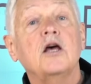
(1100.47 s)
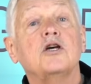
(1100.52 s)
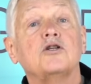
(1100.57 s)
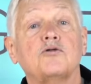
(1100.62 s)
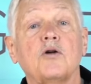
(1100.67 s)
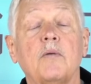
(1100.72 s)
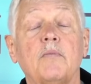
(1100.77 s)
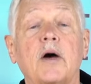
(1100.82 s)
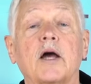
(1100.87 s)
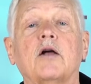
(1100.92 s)

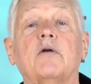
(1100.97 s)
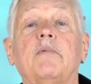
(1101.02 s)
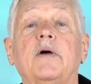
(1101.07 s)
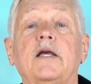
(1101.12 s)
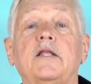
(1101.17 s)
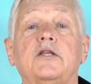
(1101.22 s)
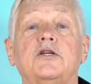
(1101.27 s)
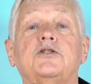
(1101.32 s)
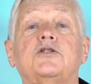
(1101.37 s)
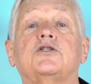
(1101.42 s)
So I'm Michael
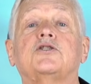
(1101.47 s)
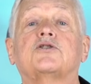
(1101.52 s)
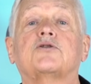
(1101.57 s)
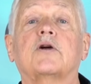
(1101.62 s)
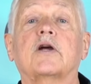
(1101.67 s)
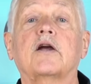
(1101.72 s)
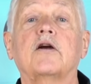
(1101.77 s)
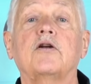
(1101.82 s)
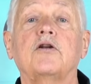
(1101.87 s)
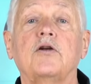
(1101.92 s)
Bain. This is
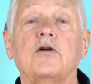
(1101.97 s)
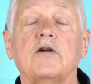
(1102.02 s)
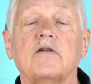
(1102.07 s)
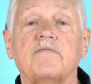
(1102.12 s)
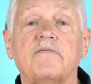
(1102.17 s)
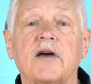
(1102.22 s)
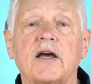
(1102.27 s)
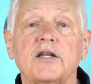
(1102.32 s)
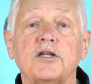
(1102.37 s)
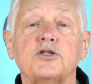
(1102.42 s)
Triggered. You can
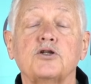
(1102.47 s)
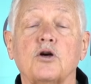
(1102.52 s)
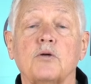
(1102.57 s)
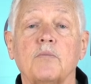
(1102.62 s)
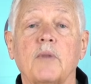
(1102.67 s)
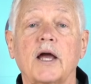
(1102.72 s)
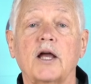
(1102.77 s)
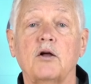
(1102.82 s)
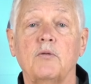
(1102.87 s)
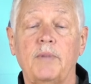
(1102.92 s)
find us on
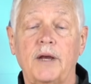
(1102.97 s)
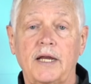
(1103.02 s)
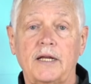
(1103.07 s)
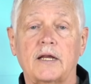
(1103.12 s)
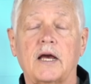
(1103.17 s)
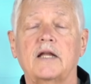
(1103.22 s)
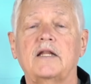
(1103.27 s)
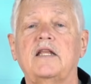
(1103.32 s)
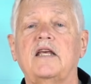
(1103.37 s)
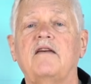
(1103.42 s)

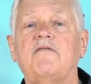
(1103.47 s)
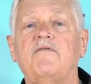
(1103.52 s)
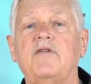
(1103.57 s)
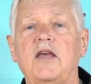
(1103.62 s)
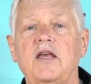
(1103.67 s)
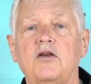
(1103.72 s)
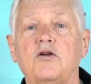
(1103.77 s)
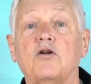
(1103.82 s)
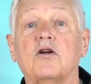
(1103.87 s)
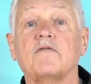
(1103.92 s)

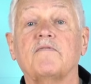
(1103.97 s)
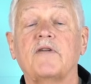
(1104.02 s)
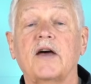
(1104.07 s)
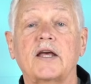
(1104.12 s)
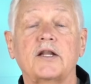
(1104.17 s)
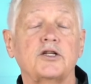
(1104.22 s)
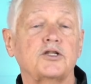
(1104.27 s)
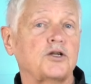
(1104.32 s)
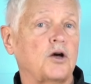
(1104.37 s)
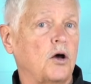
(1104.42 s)
michaelbain.tv. You can
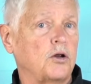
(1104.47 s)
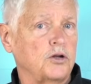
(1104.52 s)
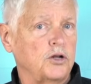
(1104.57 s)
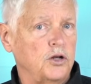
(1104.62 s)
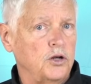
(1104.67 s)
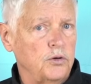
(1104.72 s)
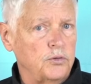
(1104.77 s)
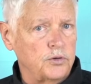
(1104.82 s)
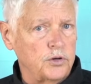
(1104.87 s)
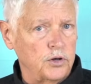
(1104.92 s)
find us on
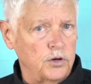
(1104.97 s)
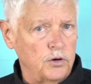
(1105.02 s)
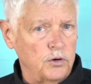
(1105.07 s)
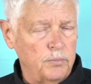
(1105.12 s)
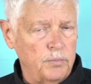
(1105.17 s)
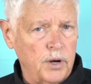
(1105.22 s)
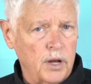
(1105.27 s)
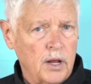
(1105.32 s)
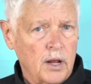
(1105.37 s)
YouTube.